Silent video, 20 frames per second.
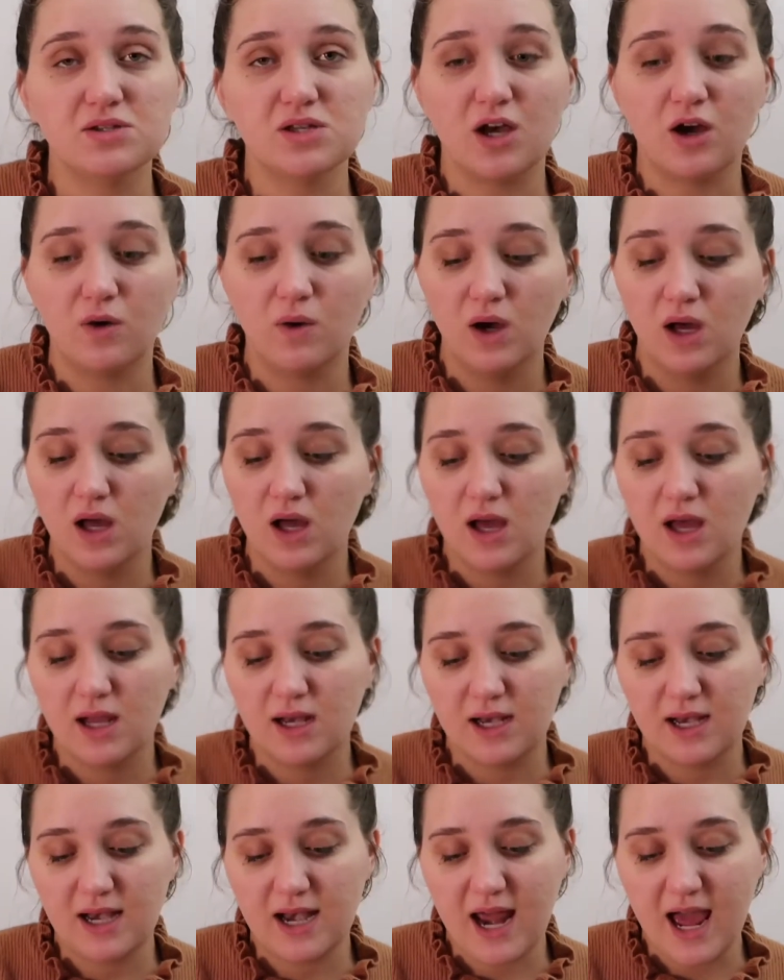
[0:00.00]
So
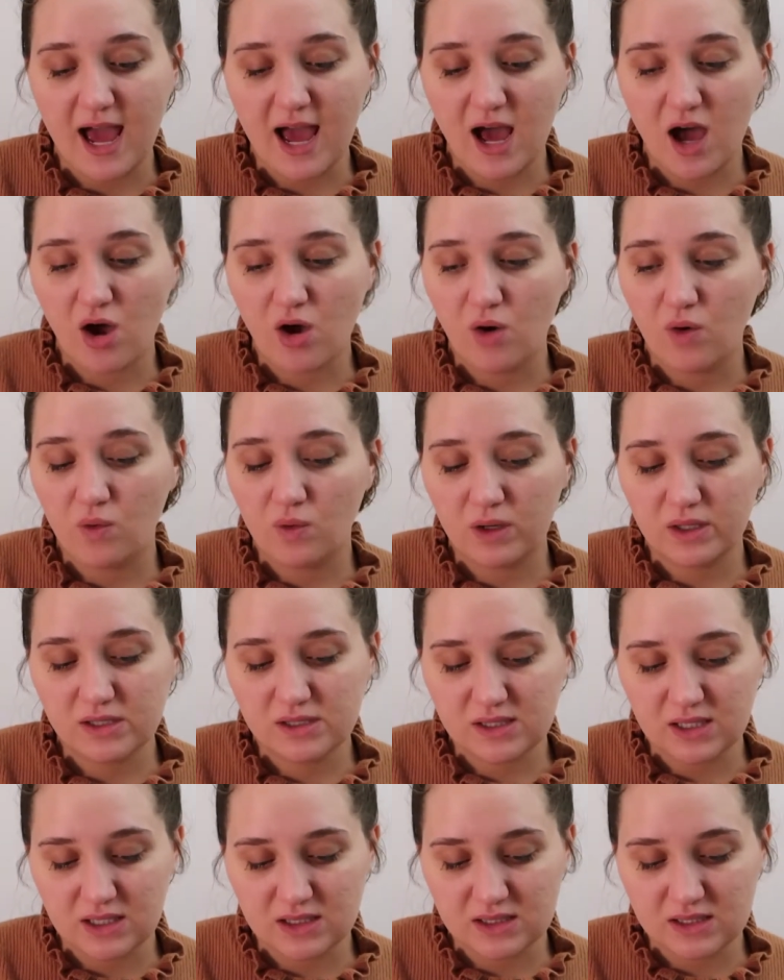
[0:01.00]
now,
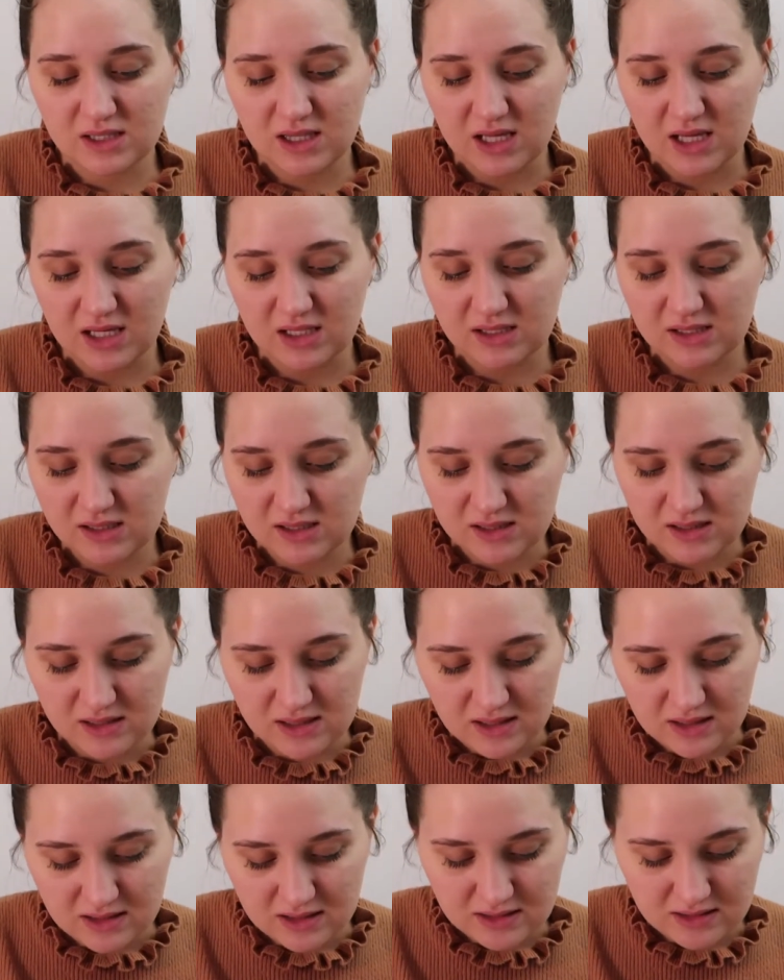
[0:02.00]
since this
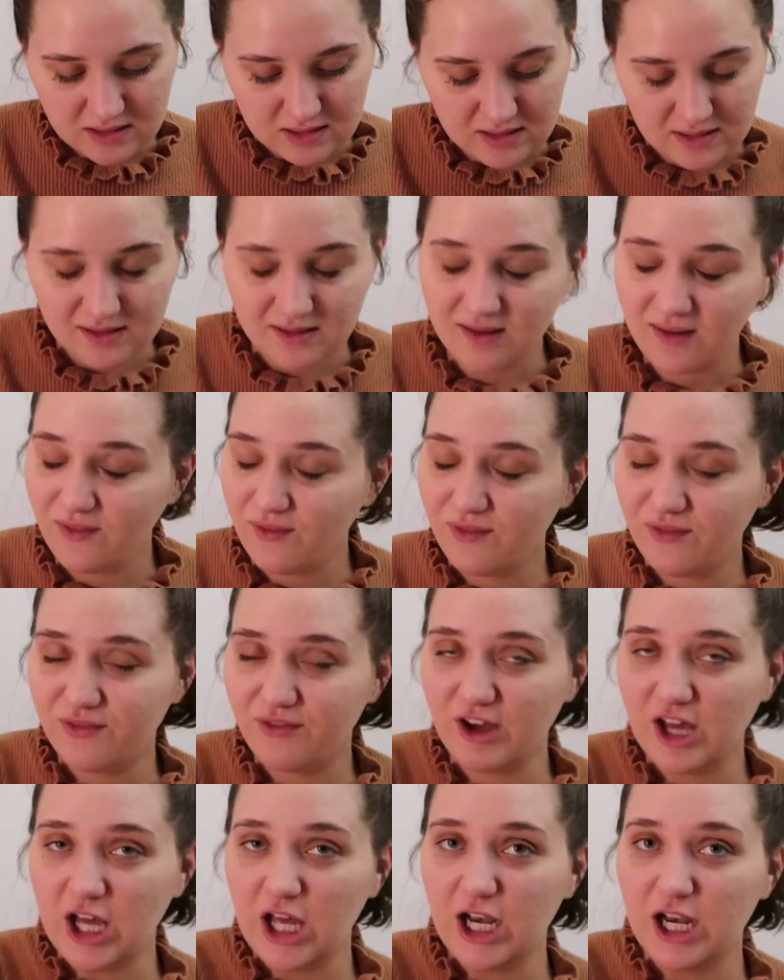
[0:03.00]

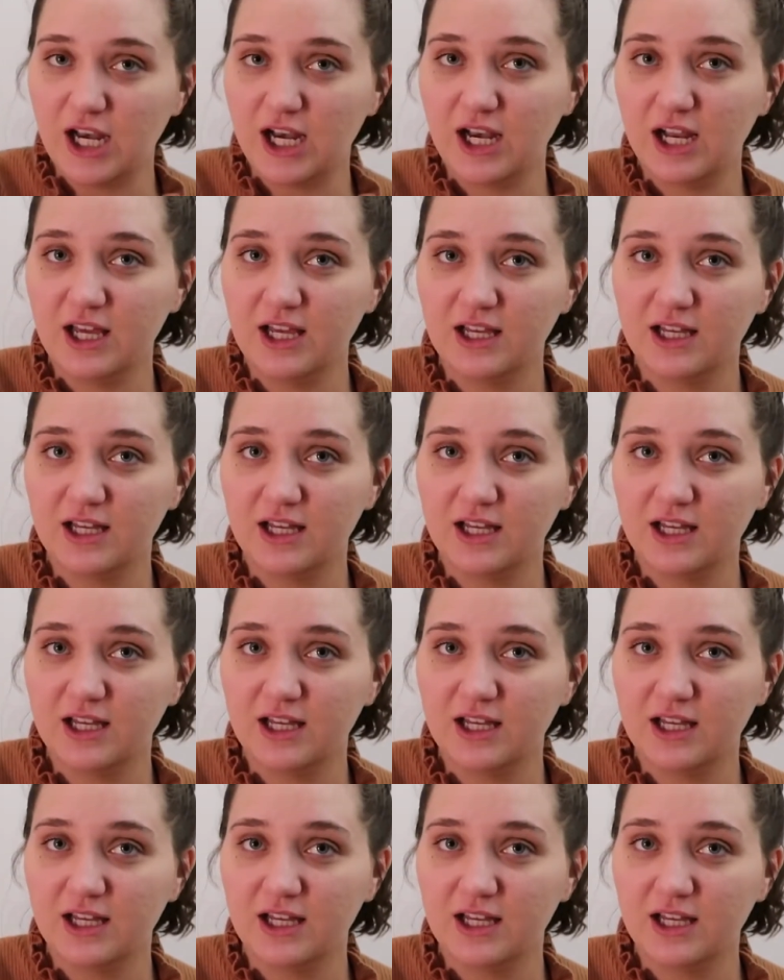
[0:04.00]
fun